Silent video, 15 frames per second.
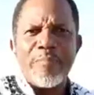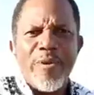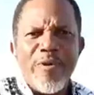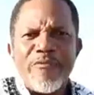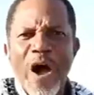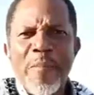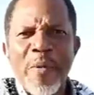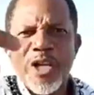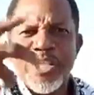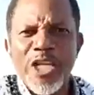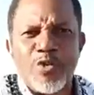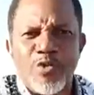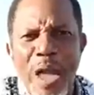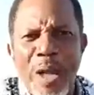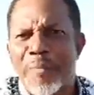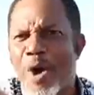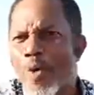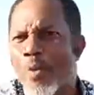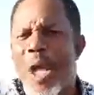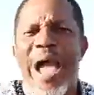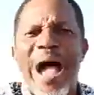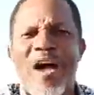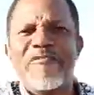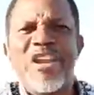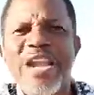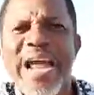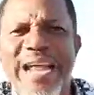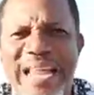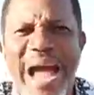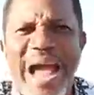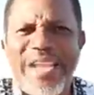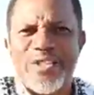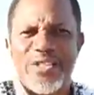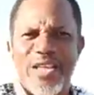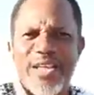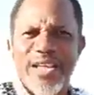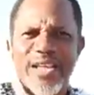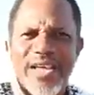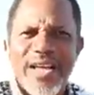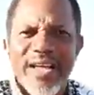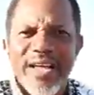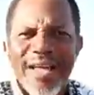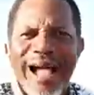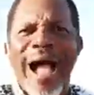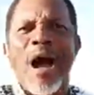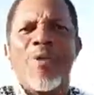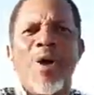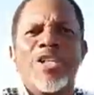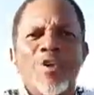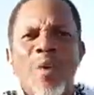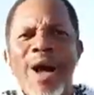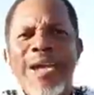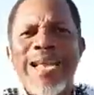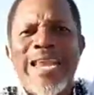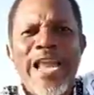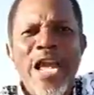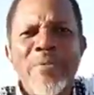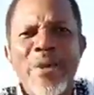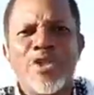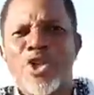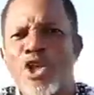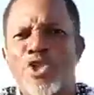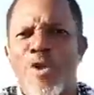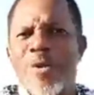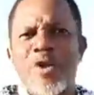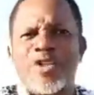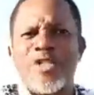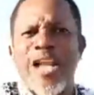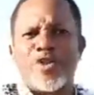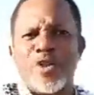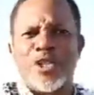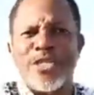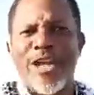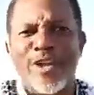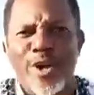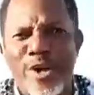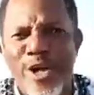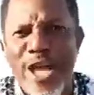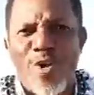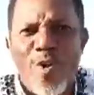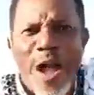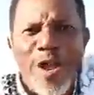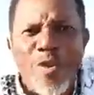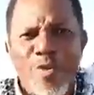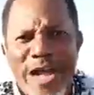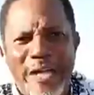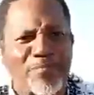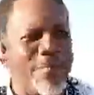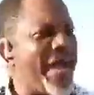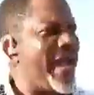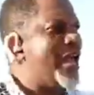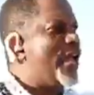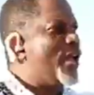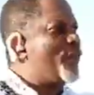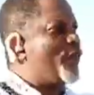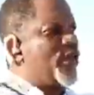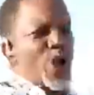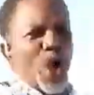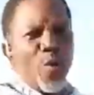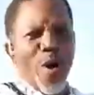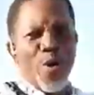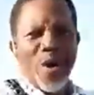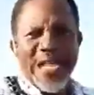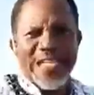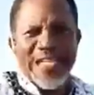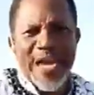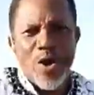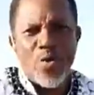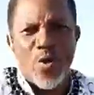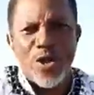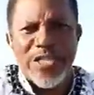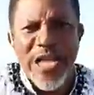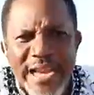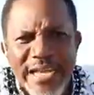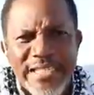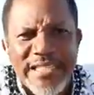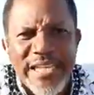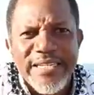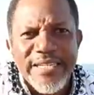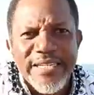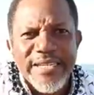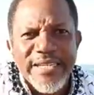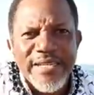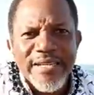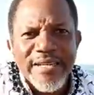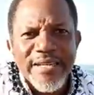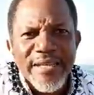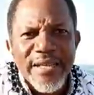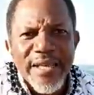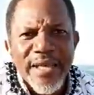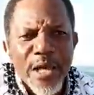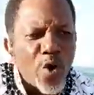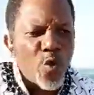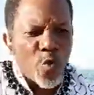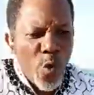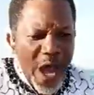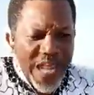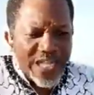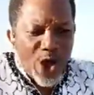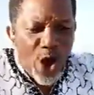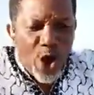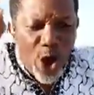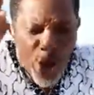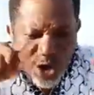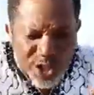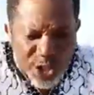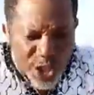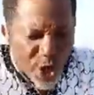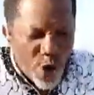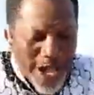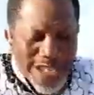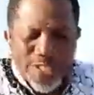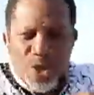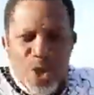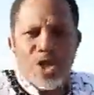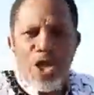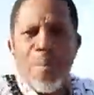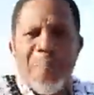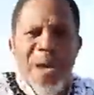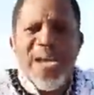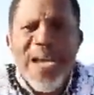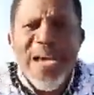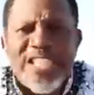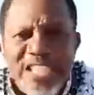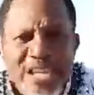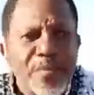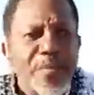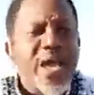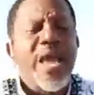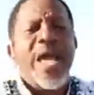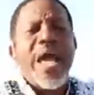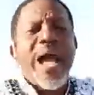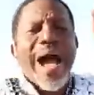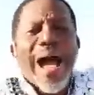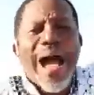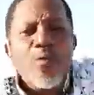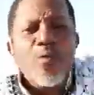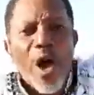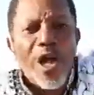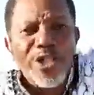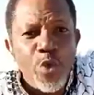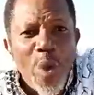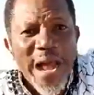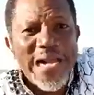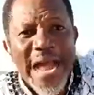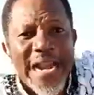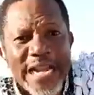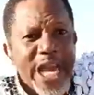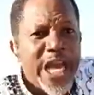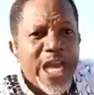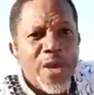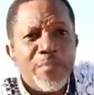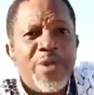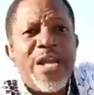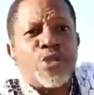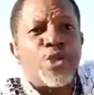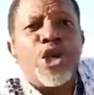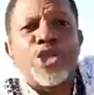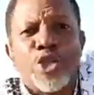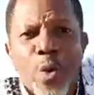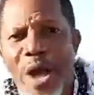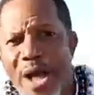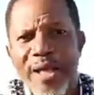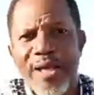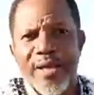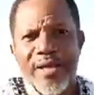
Before Moses was born, we were having elders. I was the one that named me Joshua. I'm not trying to take glory here. Go and look at my video when Onadikanu was arrested. When DOS rose up against him, I was the one that named him Joshua.